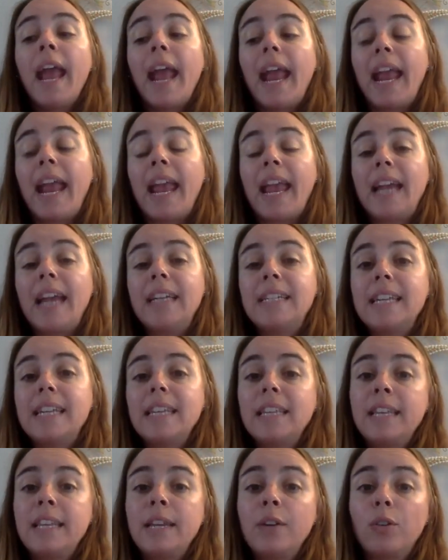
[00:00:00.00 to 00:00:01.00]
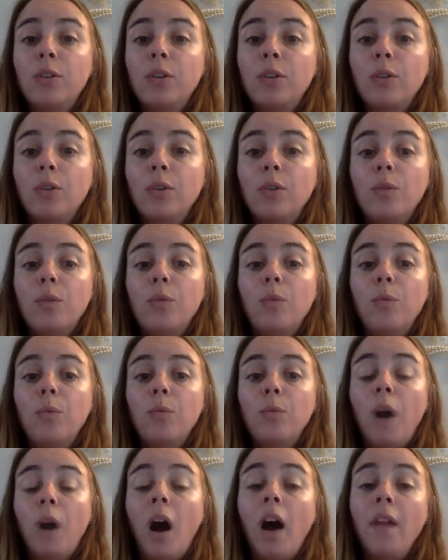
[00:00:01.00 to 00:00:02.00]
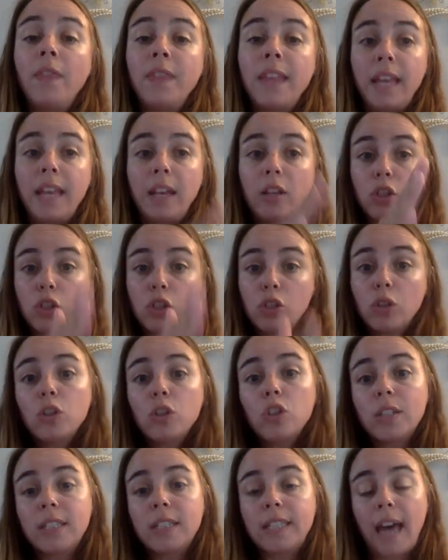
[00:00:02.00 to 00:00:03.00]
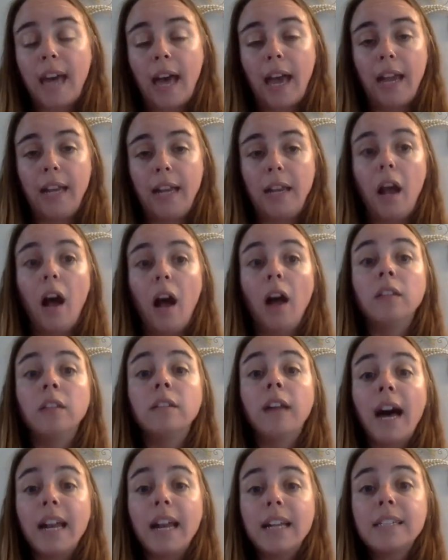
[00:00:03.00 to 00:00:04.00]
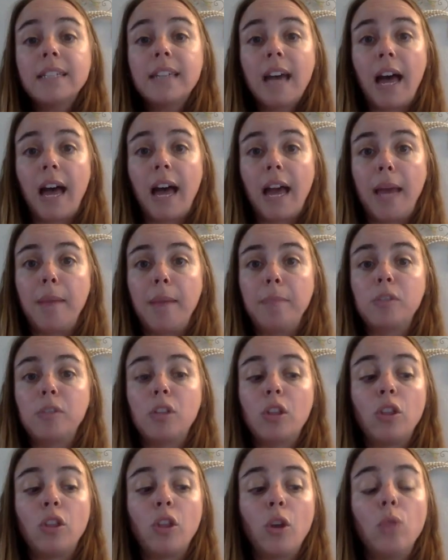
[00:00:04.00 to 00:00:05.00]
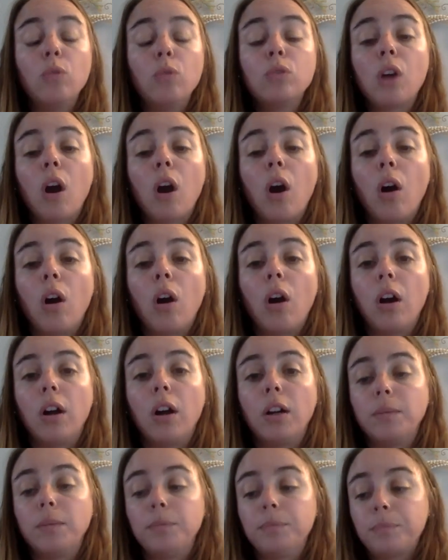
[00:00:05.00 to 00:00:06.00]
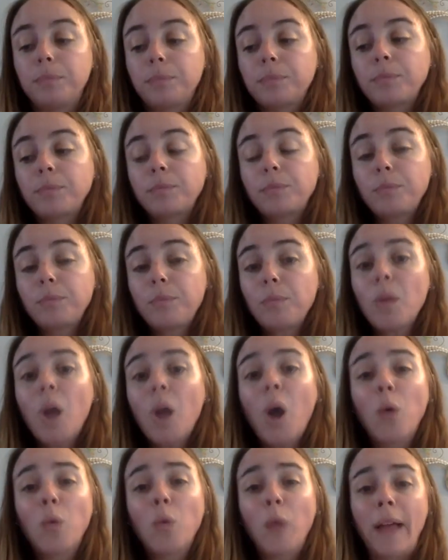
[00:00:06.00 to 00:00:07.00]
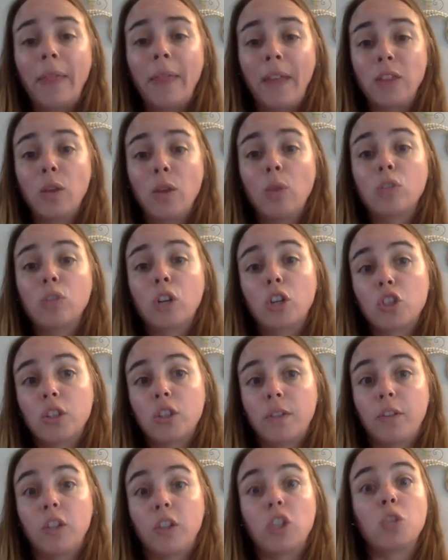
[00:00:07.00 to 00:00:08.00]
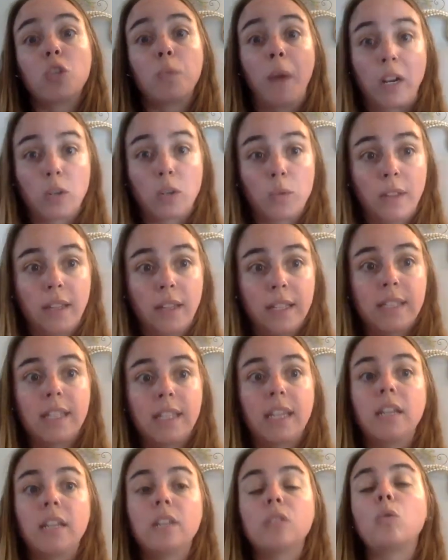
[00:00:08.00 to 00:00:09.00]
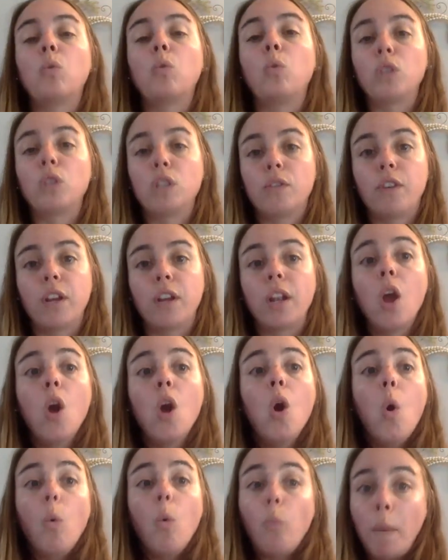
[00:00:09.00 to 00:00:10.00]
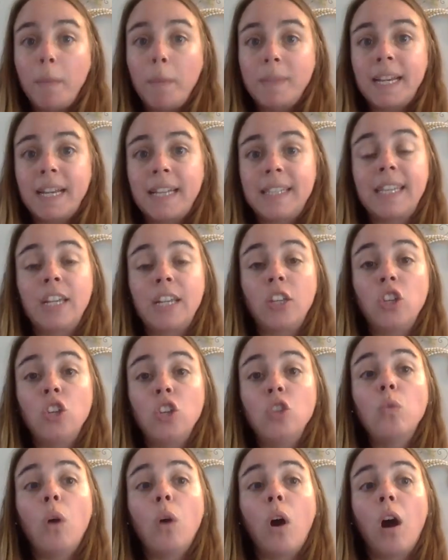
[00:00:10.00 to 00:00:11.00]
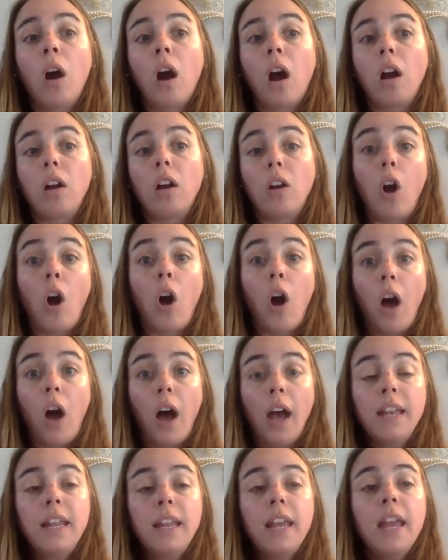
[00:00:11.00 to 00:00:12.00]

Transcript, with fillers: And you're on the search side, a lot of times those are around, like those are different directory listings or different websites that you are on.